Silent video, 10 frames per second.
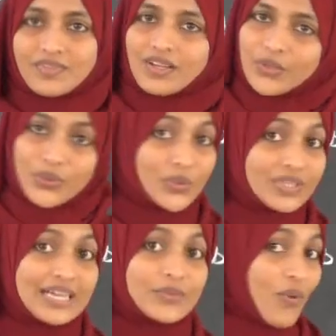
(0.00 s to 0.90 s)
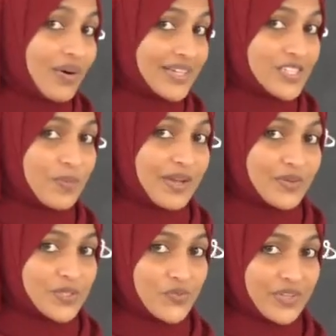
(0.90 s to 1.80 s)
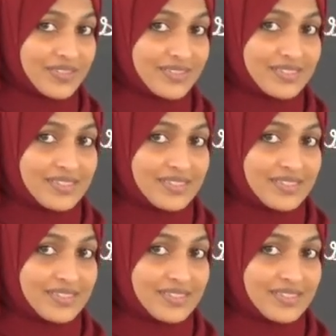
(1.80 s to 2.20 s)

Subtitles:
You know that what is biosphere?